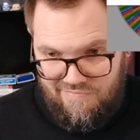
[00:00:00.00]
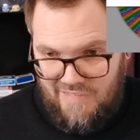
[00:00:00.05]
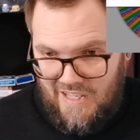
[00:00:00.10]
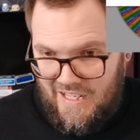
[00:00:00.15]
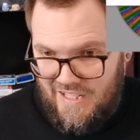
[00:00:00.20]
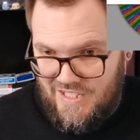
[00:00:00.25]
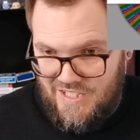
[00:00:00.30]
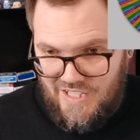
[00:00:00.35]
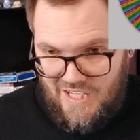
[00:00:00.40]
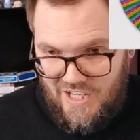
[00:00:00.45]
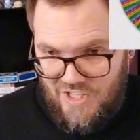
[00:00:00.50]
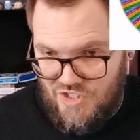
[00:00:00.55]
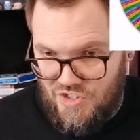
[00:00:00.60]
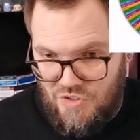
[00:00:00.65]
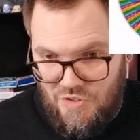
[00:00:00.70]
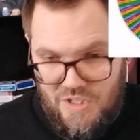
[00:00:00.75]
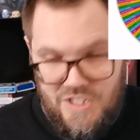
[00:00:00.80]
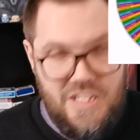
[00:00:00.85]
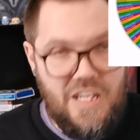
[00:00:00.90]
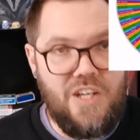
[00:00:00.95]
That's as
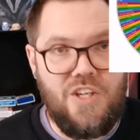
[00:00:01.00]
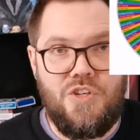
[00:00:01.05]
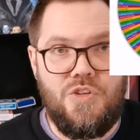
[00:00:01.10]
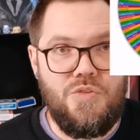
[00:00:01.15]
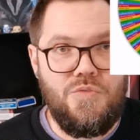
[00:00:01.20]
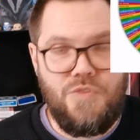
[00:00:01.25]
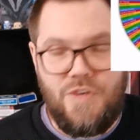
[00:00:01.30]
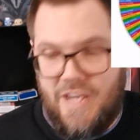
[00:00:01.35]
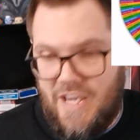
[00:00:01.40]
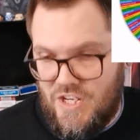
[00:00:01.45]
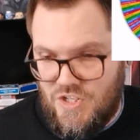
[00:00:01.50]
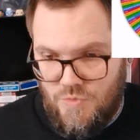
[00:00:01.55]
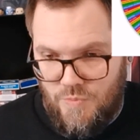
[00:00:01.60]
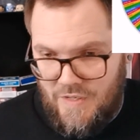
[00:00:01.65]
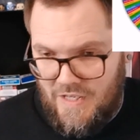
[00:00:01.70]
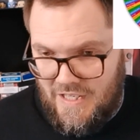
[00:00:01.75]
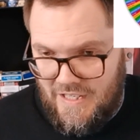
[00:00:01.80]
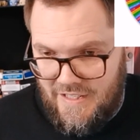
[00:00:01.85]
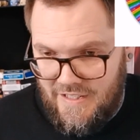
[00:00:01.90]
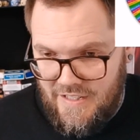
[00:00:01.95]
good as I can do for Cash
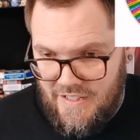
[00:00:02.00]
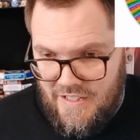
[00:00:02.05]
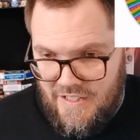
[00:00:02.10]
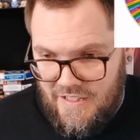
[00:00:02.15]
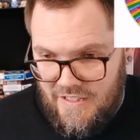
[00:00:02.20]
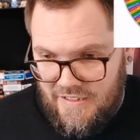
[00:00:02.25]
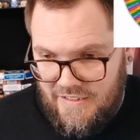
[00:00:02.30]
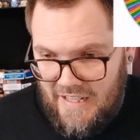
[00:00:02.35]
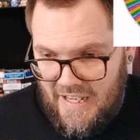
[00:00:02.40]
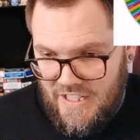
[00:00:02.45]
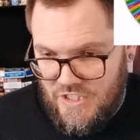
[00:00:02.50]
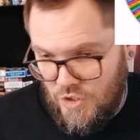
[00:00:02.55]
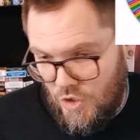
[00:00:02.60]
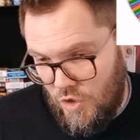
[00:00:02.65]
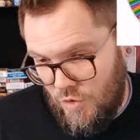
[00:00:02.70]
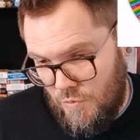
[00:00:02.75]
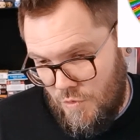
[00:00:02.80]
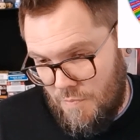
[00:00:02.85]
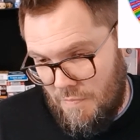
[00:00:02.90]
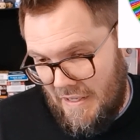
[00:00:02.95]
Wheeler. Dax
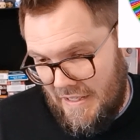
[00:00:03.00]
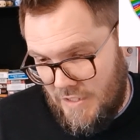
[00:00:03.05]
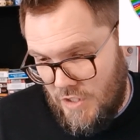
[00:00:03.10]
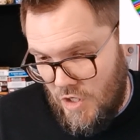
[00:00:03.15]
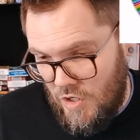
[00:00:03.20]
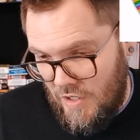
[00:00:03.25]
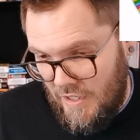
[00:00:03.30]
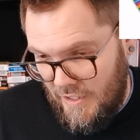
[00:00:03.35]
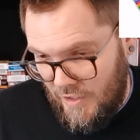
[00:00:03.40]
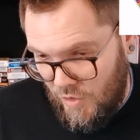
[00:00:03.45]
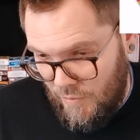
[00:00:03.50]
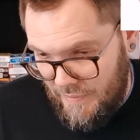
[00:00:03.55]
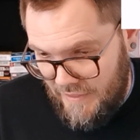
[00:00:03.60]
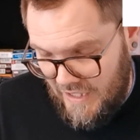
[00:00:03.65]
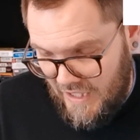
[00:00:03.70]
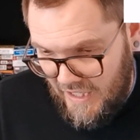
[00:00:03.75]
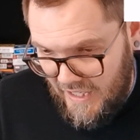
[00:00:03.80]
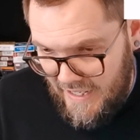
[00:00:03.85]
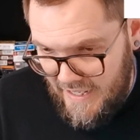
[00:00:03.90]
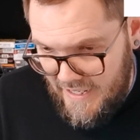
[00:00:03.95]
Hardwood might go a little bit
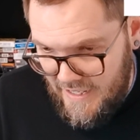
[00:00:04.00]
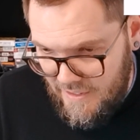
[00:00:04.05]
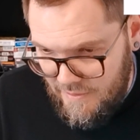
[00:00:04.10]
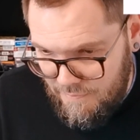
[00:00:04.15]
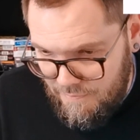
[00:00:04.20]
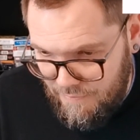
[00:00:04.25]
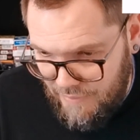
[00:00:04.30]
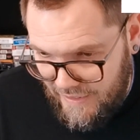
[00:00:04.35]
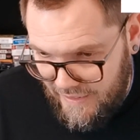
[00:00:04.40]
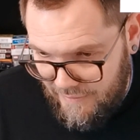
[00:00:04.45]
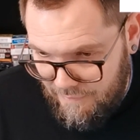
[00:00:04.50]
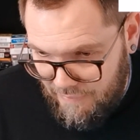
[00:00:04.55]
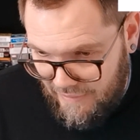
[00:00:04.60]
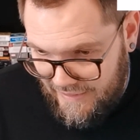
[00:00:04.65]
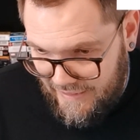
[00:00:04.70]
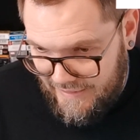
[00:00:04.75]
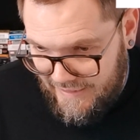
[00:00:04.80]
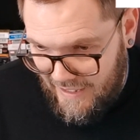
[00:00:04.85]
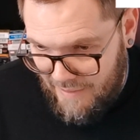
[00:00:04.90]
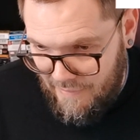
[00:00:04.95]
higher, but by
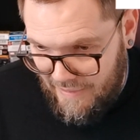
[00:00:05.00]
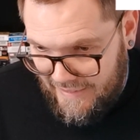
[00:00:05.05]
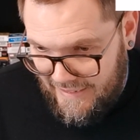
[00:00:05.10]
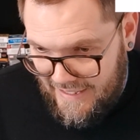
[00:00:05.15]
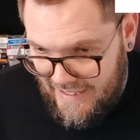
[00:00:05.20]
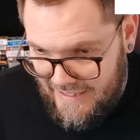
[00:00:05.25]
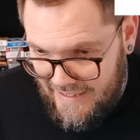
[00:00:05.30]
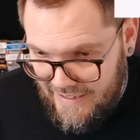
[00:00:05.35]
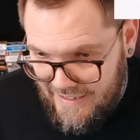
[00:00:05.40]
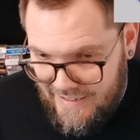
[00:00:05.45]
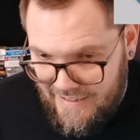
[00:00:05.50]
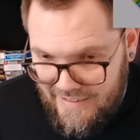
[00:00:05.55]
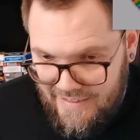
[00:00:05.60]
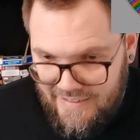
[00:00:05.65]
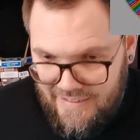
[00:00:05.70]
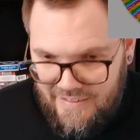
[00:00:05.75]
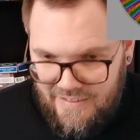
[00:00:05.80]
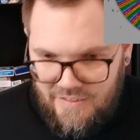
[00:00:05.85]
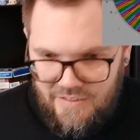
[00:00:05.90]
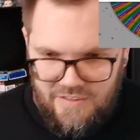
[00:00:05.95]
the time I get
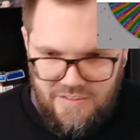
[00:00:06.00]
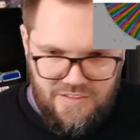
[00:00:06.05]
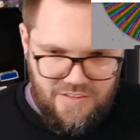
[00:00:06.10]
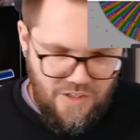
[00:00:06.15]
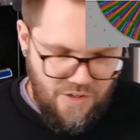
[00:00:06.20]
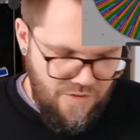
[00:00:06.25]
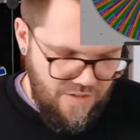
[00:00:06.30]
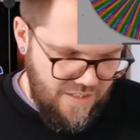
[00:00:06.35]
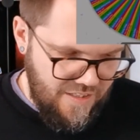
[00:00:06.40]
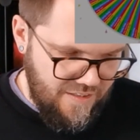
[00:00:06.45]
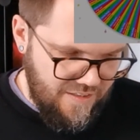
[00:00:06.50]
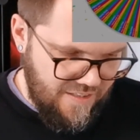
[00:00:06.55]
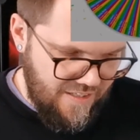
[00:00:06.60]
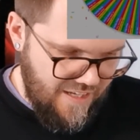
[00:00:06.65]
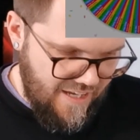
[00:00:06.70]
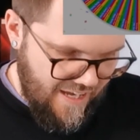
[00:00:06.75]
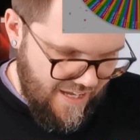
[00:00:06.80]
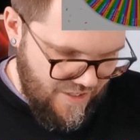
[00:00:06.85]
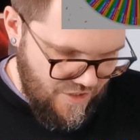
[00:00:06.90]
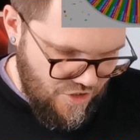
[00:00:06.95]
Tony
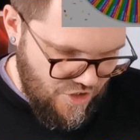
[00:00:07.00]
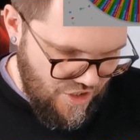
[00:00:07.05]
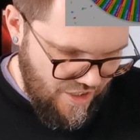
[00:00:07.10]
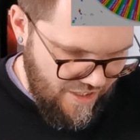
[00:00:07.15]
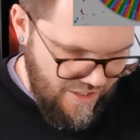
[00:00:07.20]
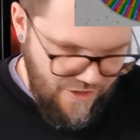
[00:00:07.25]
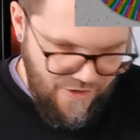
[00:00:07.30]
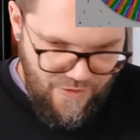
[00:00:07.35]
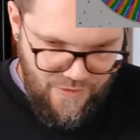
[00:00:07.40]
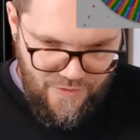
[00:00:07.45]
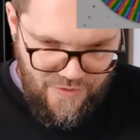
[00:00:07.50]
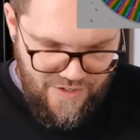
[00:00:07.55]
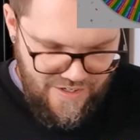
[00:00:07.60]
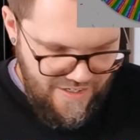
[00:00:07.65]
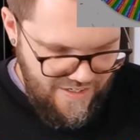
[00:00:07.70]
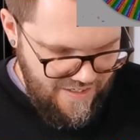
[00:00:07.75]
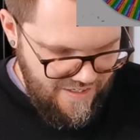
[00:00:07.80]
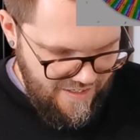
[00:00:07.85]
D'Angelo,